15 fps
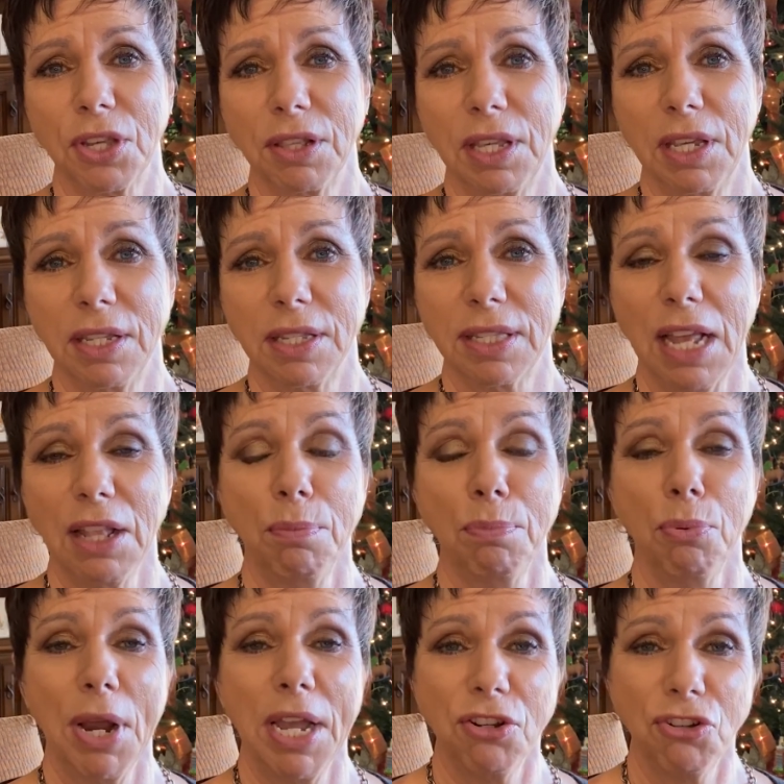the
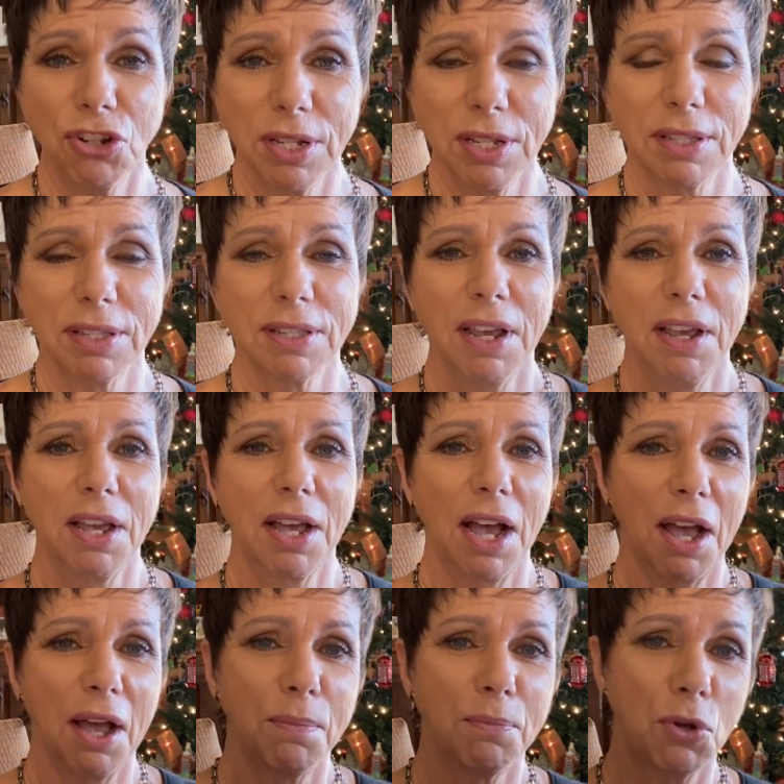Celebrations
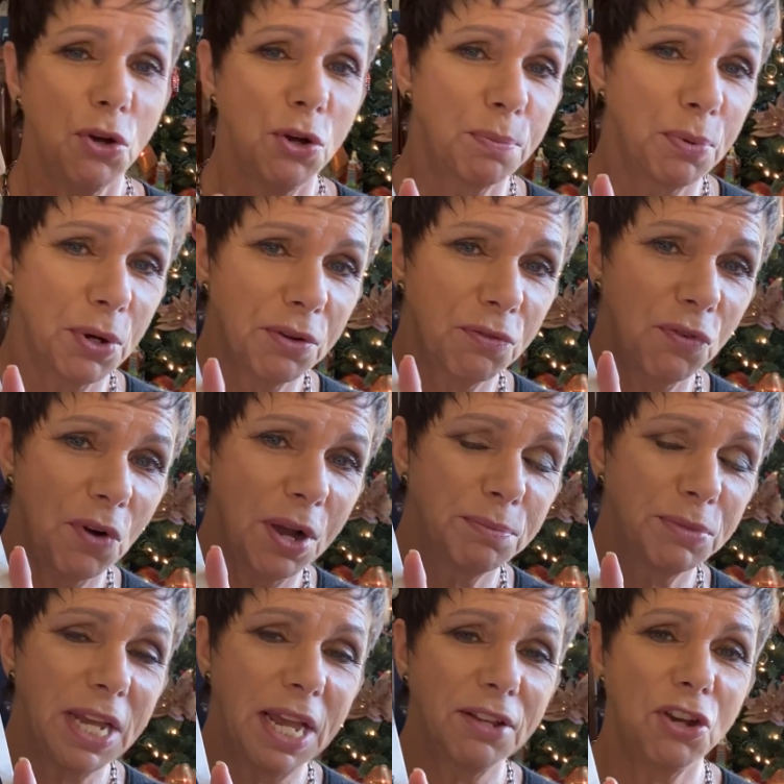cookbook from
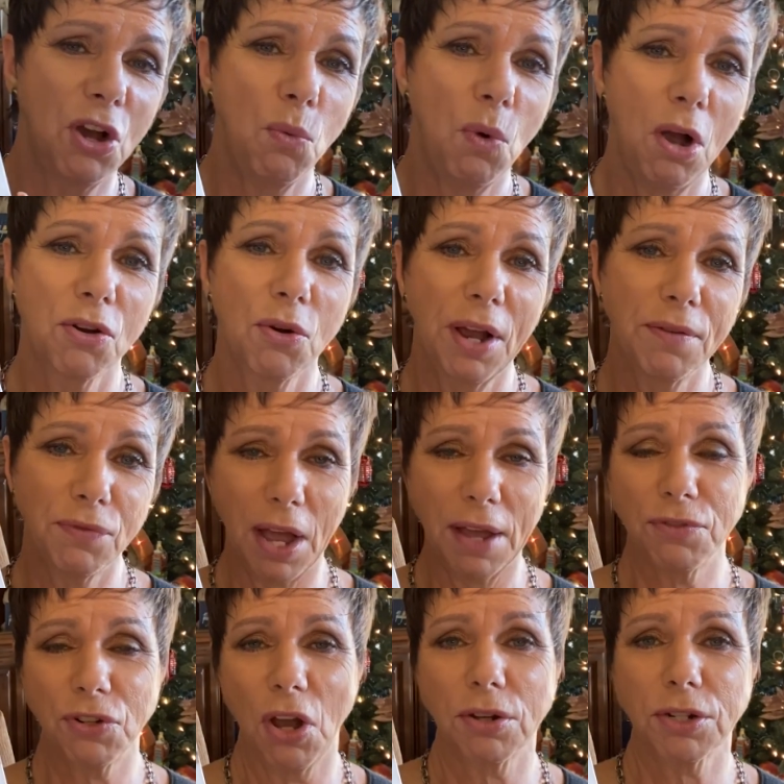Danielle Walker.
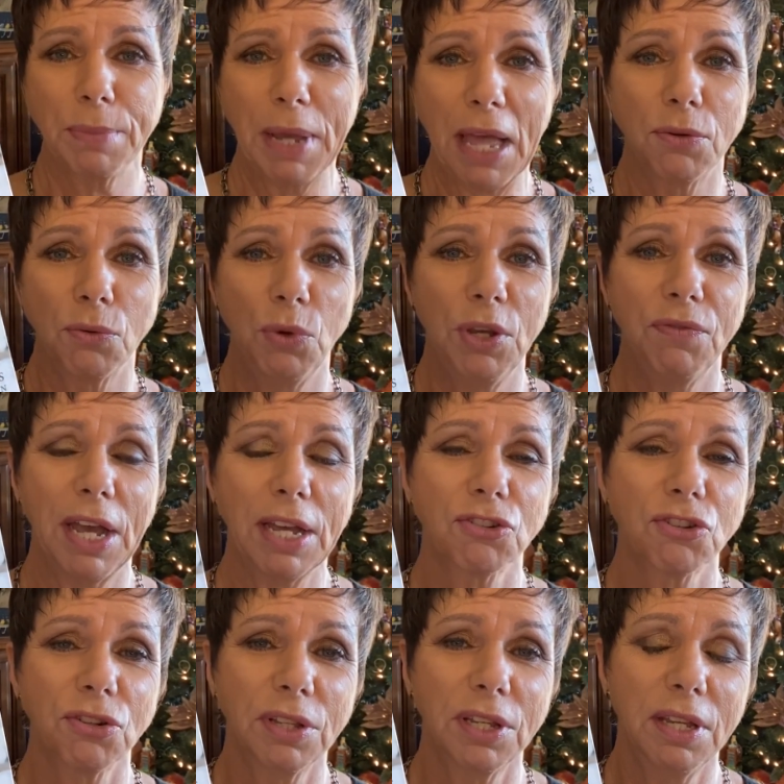I've talked about, and we've
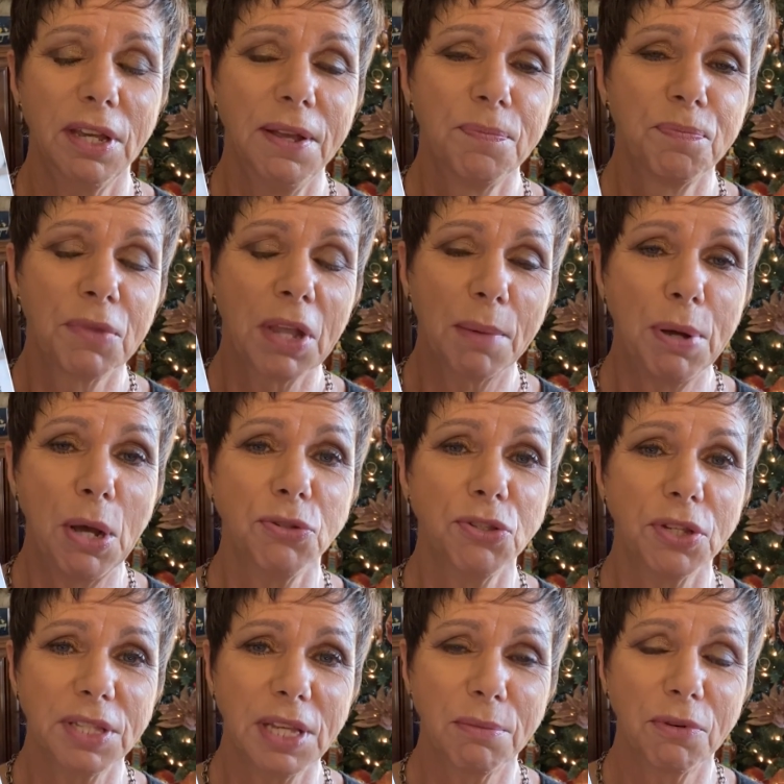actually
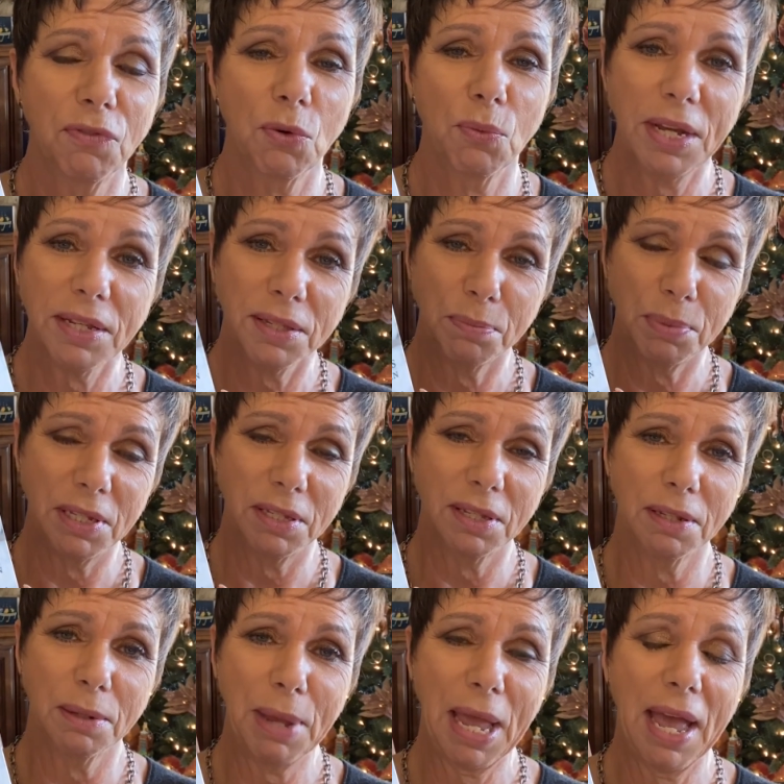posted some of her recipes
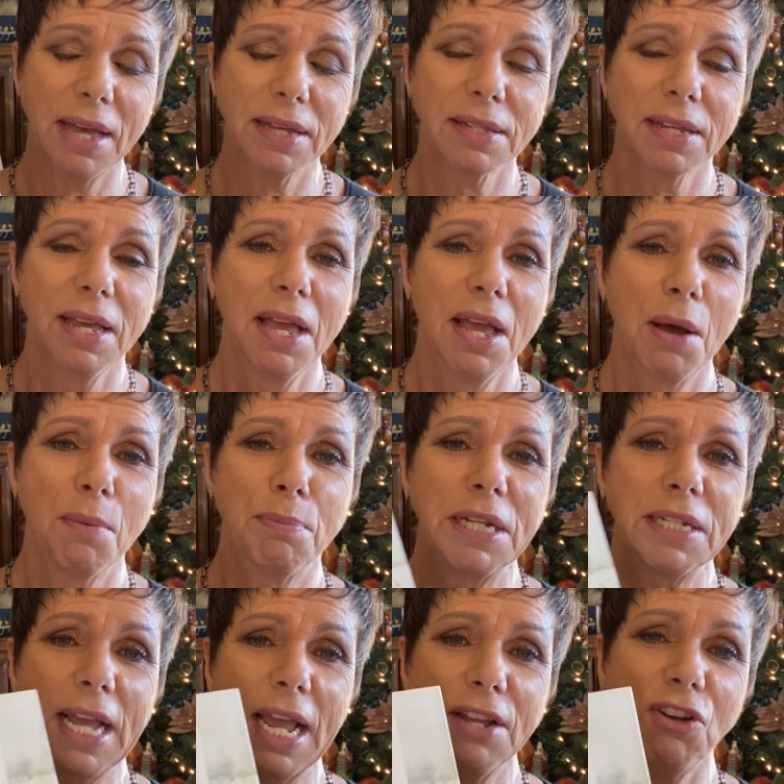in the past,
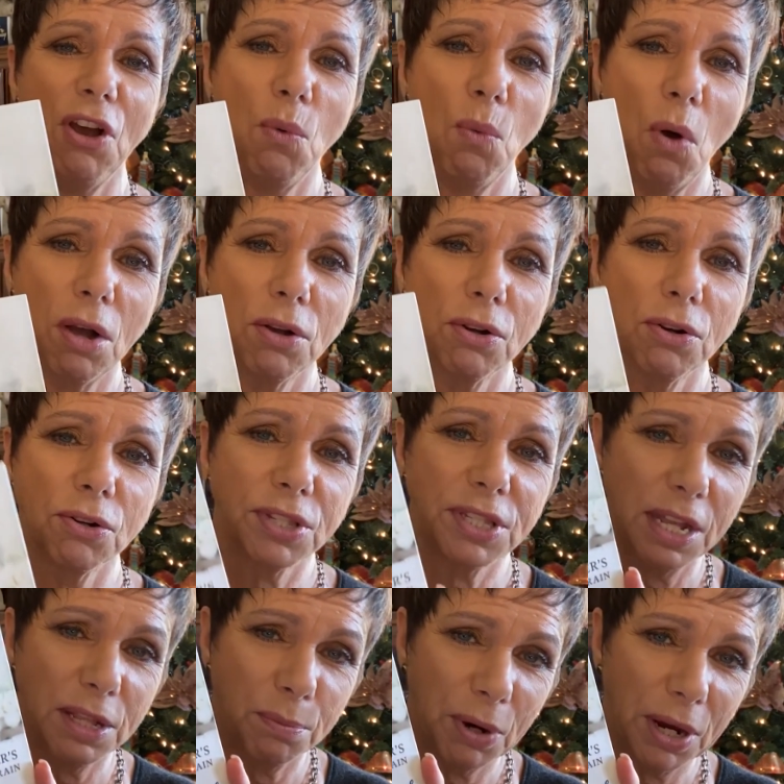but Danielle Walker
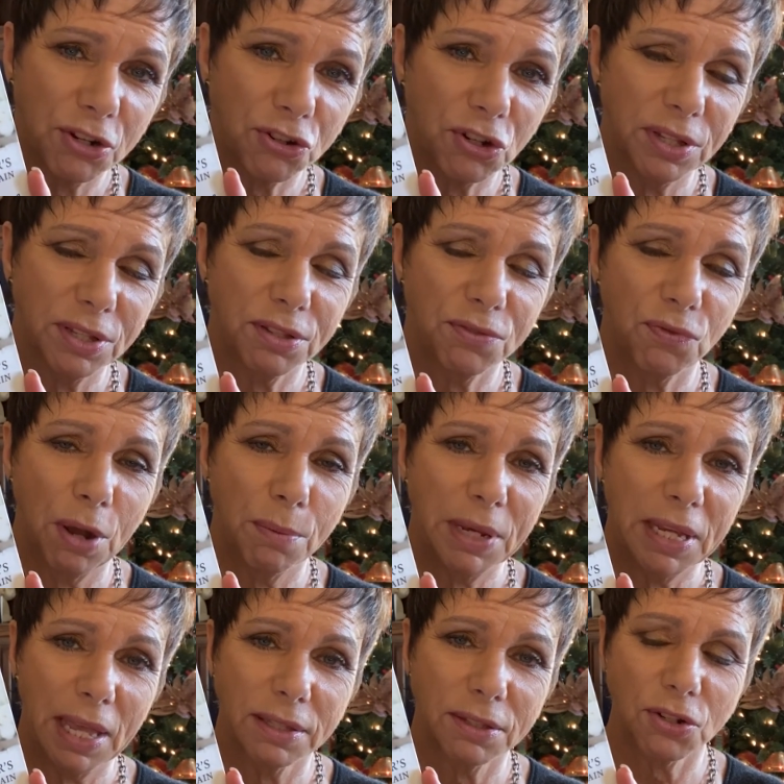Celebrations from
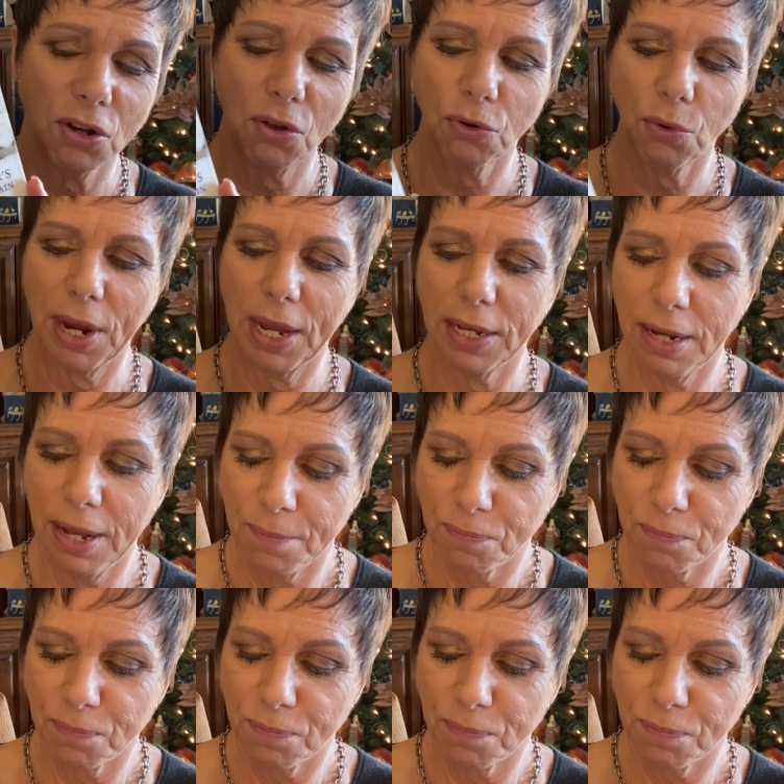Against All Grain.